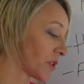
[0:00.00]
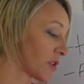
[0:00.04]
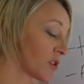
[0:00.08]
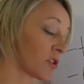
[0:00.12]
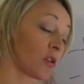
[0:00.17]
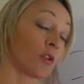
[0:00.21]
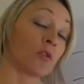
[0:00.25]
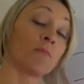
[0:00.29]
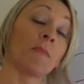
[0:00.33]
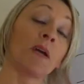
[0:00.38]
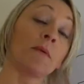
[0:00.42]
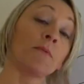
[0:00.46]

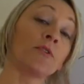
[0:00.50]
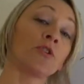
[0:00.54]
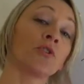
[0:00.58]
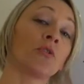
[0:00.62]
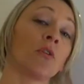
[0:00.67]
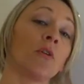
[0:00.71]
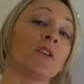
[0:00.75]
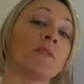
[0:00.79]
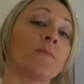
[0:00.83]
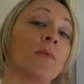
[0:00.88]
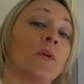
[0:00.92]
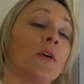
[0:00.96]
So maybe
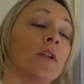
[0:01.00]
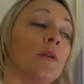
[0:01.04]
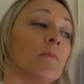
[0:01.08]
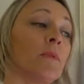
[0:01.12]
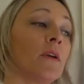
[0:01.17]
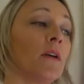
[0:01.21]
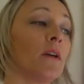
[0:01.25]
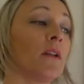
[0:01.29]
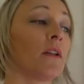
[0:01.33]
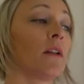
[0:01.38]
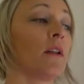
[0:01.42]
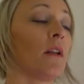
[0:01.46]
try putting
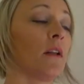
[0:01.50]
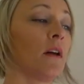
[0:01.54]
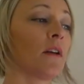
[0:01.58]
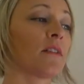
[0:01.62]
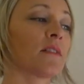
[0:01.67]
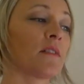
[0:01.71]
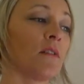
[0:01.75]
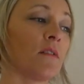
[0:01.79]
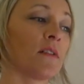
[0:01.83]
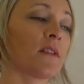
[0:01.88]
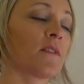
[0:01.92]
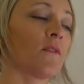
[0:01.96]
a
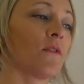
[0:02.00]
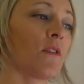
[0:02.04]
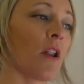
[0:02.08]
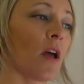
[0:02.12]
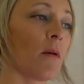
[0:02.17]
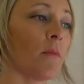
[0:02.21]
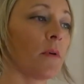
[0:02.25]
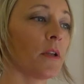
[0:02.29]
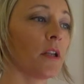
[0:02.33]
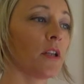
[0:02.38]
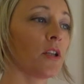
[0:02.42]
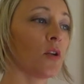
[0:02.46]
slice of
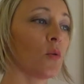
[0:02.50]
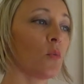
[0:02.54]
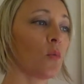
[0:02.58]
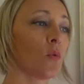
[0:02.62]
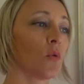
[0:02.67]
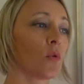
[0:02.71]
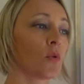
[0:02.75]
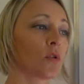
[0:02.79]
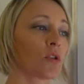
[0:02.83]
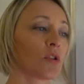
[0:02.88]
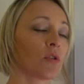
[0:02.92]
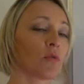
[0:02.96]
lemon in your
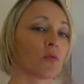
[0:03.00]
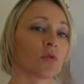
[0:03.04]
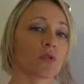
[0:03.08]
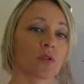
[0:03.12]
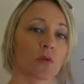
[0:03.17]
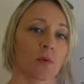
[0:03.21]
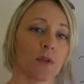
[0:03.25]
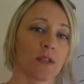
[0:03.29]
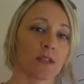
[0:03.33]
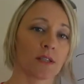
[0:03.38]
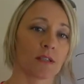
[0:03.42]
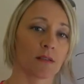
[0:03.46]
water or
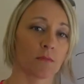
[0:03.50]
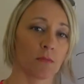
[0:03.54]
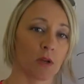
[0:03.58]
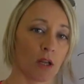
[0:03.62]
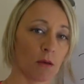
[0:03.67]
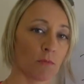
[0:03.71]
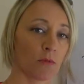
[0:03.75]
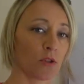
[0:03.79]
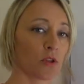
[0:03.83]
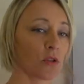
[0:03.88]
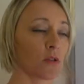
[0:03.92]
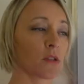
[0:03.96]
squeezing some
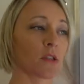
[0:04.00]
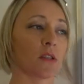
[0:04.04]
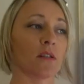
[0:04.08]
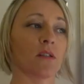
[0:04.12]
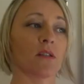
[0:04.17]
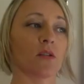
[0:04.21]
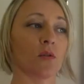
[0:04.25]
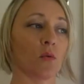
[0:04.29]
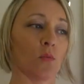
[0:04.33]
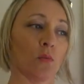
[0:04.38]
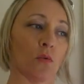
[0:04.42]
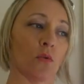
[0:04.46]
lemon juice
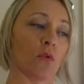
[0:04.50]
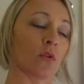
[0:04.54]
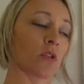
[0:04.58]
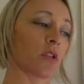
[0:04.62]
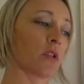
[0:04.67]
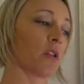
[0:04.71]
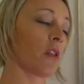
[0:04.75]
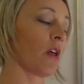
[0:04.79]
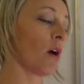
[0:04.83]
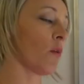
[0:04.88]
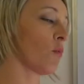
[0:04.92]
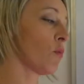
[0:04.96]
into your
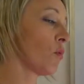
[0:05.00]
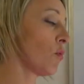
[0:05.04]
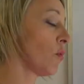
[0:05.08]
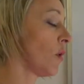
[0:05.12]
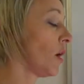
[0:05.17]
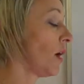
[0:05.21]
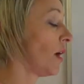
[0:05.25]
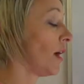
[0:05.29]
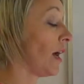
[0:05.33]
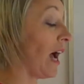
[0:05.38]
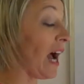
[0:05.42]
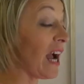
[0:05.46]
water, and that will,
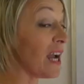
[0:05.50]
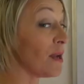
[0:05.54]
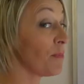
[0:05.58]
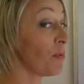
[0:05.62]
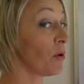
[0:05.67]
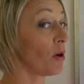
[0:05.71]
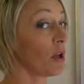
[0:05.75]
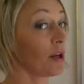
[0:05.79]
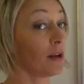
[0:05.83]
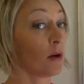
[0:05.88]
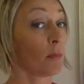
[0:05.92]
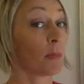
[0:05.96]
A,
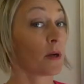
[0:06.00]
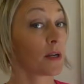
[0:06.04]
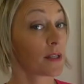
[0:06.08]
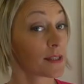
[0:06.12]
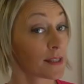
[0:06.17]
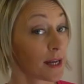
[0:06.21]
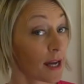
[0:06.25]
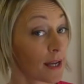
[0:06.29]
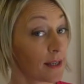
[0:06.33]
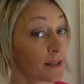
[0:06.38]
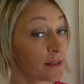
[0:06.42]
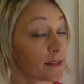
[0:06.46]
put a little bit of
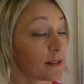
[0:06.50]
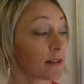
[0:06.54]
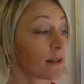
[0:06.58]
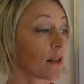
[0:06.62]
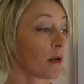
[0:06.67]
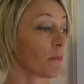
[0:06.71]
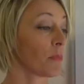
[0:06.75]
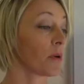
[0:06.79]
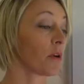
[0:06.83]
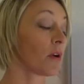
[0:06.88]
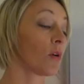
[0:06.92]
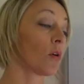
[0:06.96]
taste in
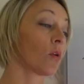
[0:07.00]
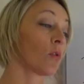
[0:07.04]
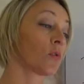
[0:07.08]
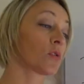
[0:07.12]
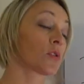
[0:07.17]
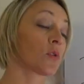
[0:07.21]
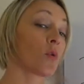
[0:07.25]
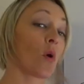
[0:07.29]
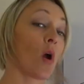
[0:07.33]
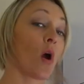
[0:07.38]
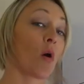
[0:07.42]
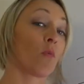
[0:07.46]
there, but it will
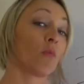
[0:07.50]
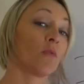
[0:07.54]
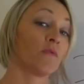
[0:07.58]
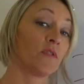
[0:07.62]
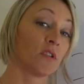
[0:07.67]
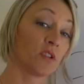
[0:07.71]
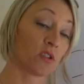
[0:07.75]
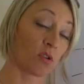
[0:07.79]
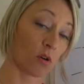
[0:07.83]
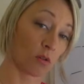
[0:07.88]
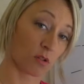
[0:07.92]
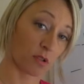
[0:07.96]
also help with
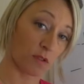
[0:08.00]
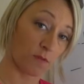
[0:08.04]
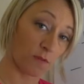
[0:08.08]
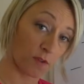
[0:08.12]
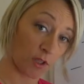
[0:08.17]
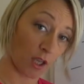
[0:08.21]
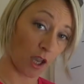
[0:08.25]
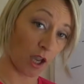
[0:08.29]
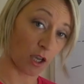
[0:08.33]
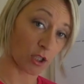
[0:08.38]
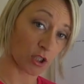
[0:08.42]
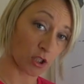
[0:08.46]

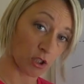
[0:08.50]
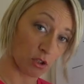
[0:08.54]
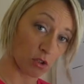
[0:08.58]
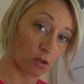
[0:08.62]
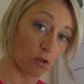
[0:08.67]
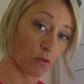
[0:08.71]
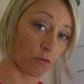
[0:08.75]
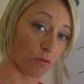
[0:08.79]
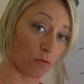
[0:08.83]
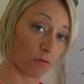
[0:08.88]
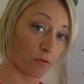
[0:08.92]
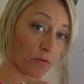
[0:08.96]
detoxification
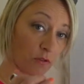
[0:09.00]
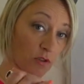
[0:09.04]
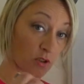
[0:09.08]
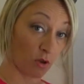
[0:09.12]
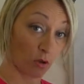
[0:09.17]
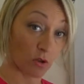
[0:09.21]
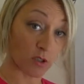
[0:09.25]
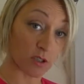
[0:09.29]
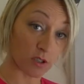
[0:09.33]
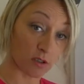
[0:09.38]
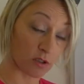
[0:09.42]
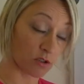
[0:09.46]
of
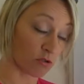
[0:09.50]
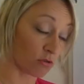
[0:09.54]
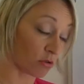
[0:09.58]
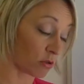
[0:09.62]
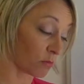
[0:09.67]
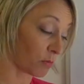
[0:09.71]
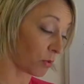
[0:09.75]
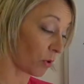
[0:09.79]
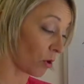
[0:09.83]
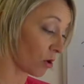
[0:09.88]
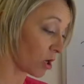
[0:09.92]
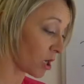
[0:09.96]
toxins through
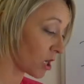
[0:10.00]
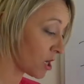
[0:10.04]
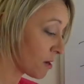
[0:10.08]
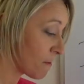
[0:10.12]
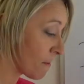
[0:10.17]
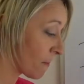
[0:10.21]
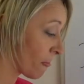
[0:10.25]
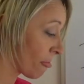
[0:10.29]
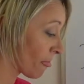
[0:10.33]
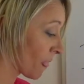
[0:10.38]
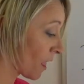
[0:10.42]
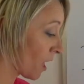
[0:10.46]
the body.
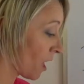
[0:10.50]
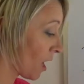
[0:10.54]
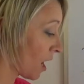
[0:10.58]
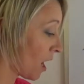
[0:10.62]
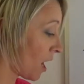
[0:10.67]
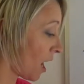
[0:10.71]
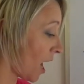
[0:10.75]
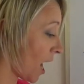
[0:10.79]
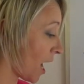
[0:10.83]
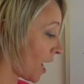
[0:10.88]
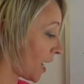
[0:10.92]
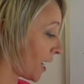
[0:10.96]

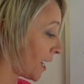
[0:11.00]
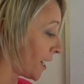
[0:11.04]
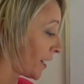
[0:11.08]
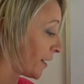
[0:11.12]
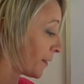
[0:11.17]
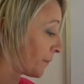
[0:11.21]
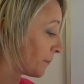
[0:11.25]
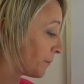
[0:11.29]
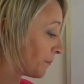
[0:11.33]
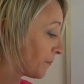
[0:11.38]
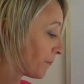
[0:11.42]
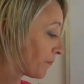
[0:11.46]

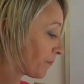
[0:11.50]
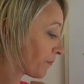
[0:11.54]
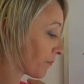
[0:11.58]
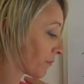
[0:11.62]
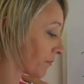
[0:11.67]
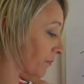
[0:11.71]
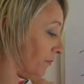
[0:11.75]
And